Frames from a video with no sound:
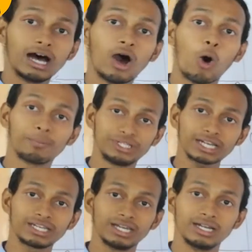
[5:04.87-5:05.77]
object
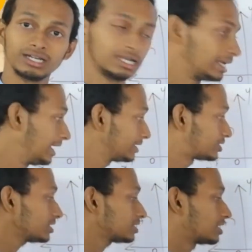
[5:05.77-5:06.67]
here is
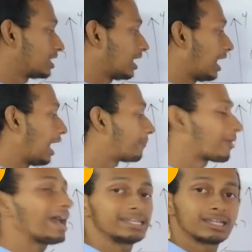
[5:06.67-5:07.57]
just
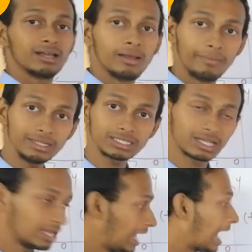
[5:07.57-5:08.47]
upright,
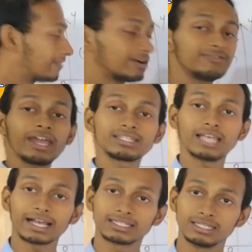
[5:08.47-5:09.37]
means above the
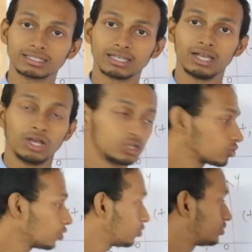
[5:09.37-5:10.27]
x-axis.
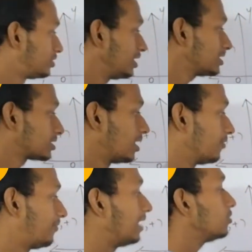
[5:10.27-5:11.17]
So this
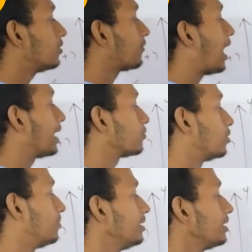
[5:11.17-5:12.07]
value of I
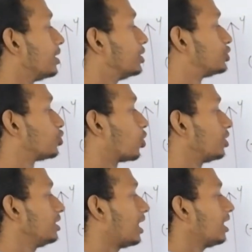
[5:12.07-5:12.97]
will be
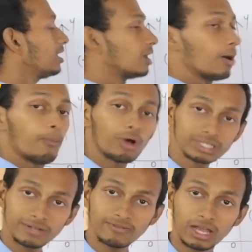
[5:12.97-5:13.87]
surely a
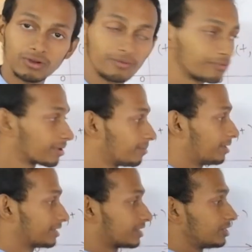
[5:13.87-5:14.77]
positive value.
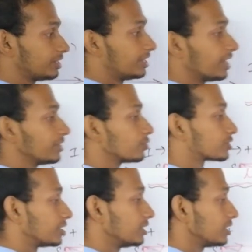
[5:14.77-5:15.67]
But here you
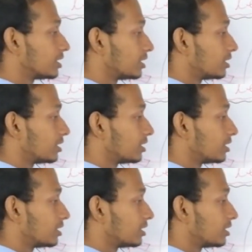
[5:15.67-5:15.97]
see,